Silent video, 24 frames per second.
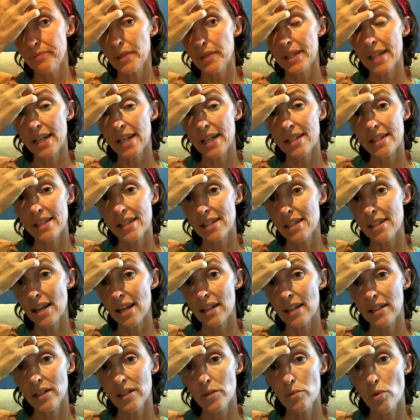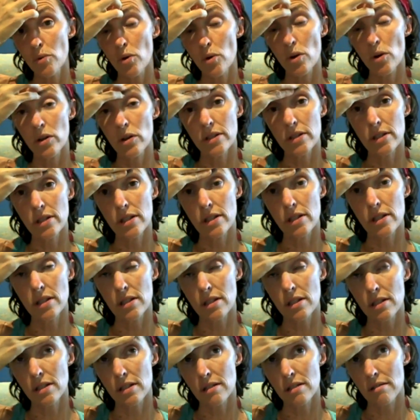but that is exactly what
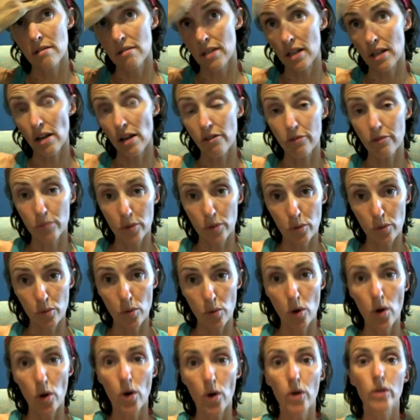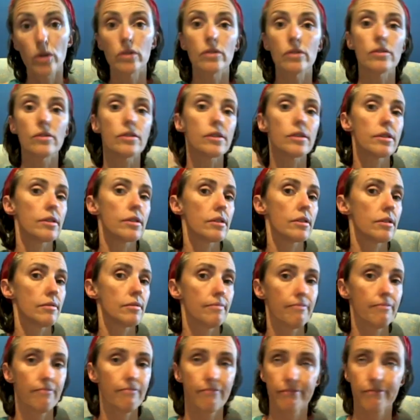the government wants,
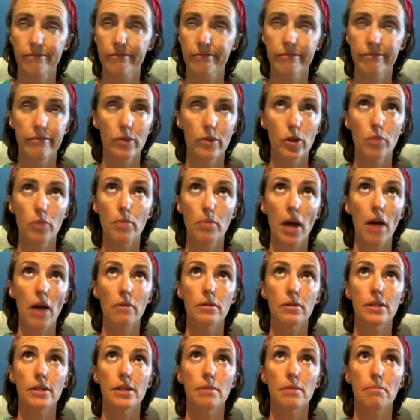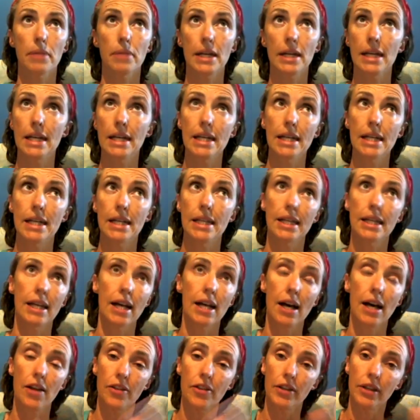the powers that be that
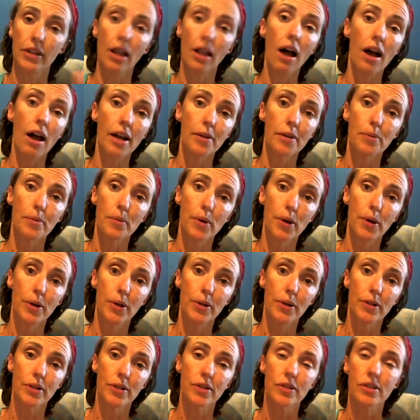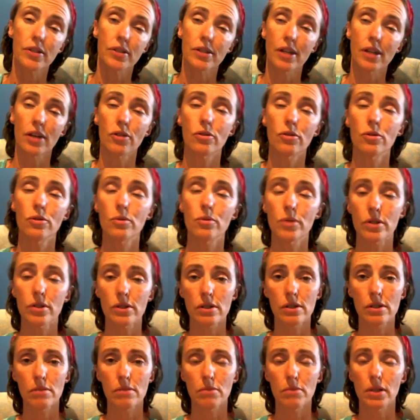aren't the light want. They all want
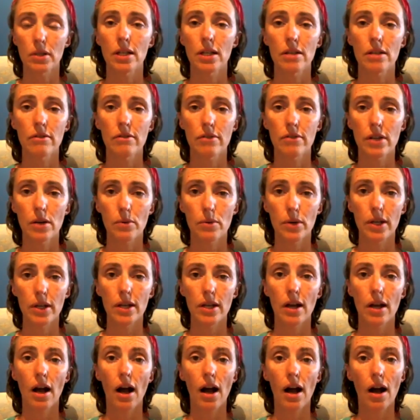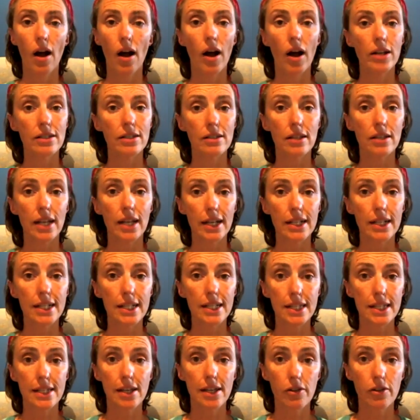us to believe that we are isolated
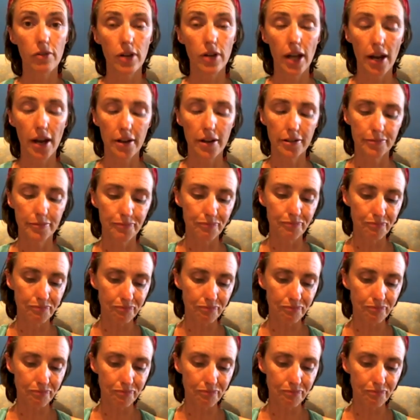and segregated.